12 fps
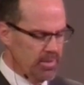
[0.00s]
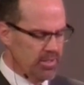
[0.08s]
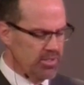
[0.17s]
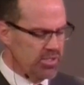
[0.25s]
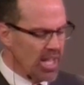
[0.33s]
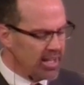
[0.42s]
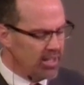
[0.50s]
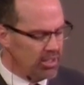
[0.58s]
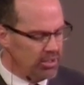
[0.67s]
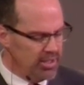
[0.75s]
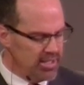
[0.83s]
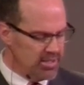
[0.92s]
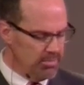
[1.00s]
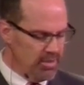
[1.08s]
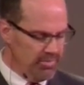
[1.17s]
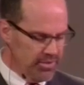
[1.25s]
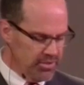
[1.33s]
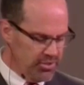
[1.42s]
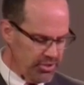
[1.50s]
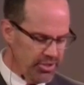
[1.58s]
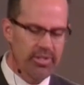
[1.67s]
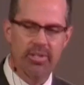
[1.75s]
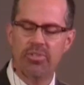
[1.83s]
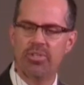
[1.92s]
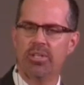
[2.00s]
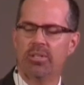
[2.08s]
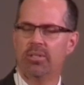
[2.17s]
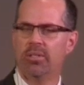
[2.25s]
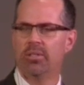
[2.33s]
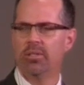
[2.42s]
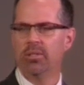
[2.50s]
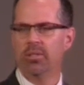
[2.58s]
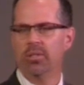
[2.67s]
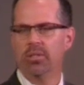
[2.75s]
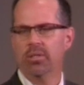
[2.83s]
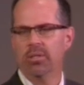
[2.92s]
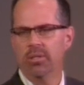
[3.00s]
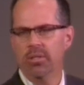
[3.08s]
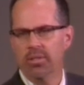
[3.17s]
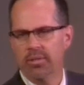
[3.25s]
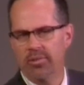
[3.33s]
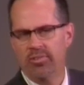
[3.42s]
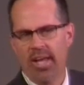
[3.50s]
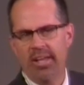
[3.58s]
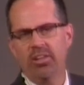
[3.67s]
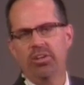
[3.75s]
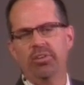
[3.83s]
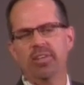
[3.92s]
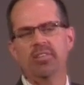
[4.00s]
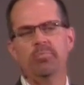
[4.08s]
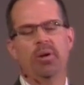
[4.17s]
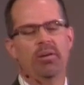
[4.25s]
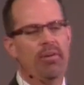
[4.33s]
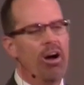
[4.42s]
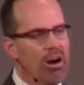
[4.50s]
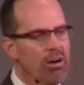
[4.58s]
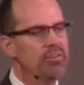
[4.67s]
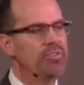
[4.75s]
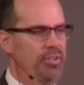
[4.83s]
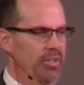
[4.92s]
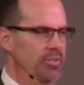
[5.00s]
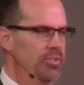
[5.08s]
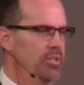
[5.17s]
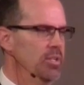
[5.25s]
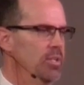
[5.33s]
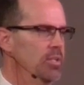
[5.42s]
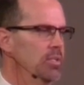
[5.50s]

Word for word: The secularism of the church, the secularism of our church,